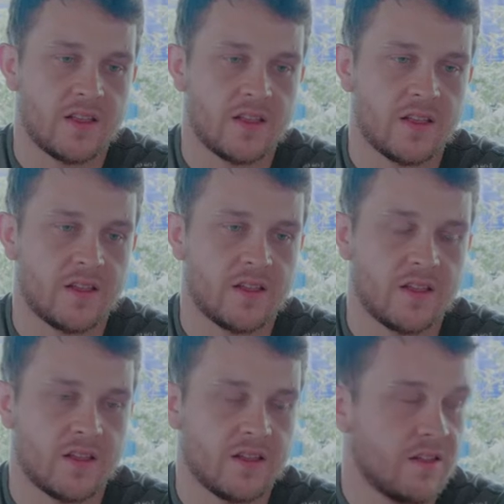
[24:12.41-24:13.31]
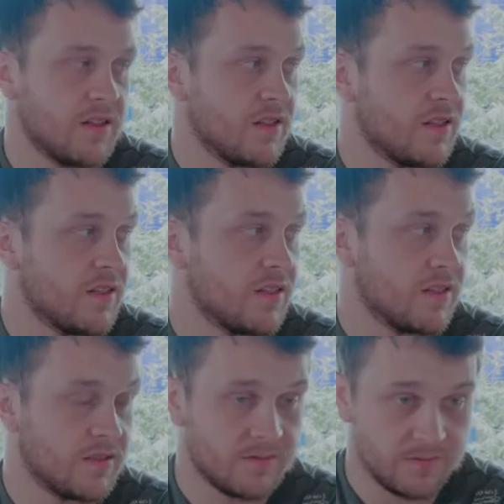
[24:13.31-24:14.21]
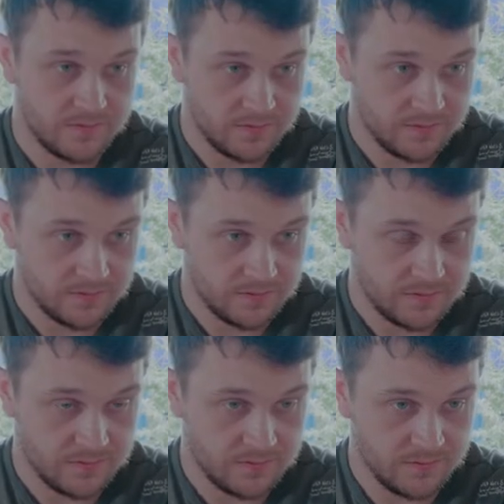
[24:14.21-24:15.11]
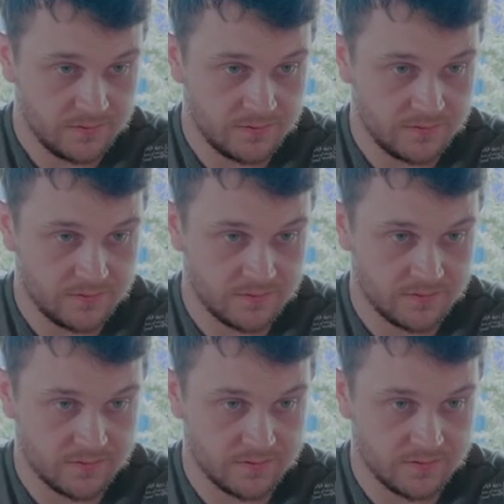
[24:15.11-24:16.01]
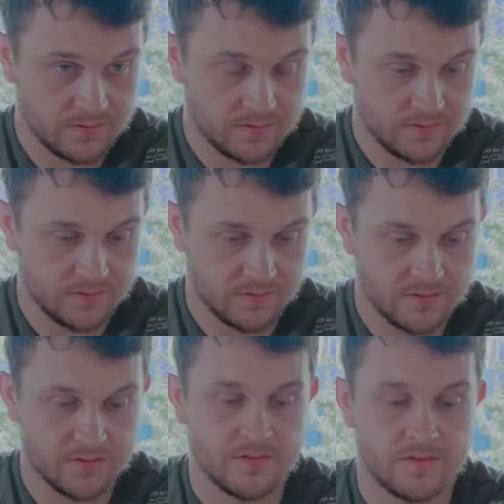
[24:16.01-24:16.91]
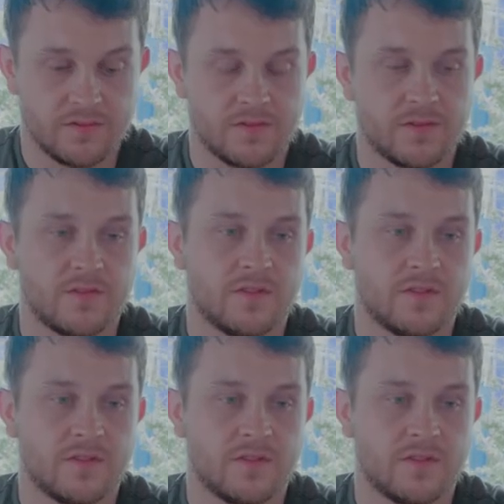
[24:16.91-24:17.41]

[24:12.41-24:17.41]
This person isn't speaking.